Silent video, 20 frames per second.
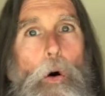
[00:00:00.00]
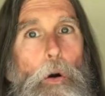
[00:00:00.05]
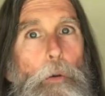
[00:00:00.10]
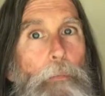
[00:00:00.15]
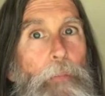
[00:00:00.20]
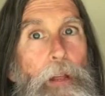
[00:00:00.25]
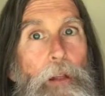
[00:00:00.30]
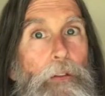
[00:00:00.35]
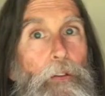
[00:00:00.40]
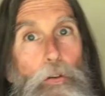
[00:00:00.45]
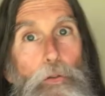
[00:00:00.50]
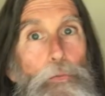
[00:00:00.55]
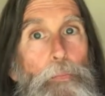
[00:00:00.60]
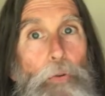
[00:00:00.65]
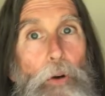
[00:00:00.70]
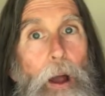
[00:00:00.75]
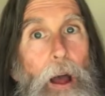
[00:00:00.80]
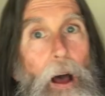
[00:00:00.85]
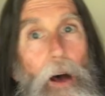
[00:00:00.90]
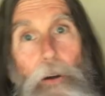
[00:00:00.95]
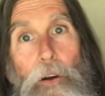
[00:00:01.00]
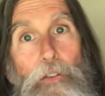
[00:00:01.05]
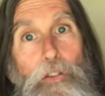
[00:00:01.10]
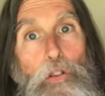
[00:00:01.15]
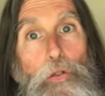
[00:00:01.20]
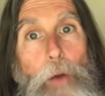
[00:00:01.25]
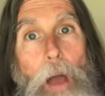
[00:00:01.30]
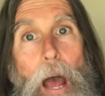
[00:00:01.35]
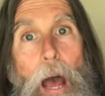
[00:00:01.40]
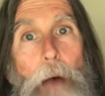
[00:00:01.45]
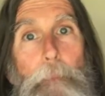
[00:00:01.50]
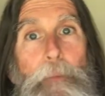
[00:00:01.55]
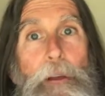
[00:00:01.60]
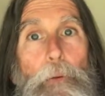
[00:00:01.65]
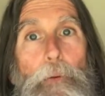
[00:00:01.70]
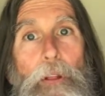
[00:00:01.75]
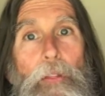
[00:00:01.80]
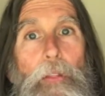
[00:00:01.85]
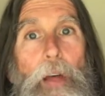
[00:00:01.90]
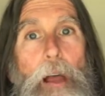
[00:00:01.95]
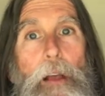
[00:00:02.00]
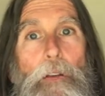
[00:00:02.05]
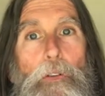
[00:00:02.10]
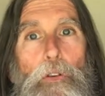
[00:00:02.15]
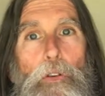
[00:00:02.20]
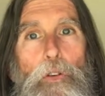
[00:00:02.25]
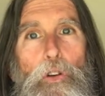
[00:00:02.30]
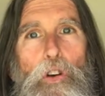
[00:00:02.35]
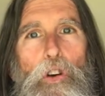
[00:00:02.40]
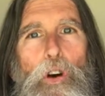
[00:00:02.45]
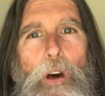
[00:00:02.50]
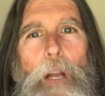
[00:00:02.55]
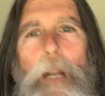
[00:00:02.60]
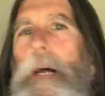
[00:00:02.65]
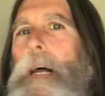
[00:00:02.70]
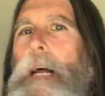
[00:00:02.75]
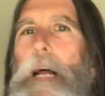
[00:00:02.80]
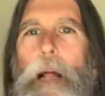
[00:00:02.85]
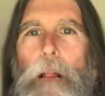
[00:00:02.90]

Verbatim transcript: or be too proud or too happy when things are good.